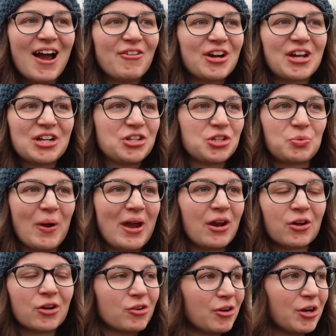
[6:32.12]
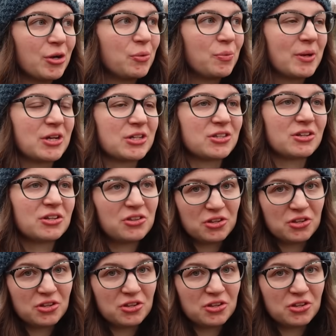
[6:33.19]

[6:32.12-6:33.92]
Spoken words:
I reckon it's just waiting on crew, because the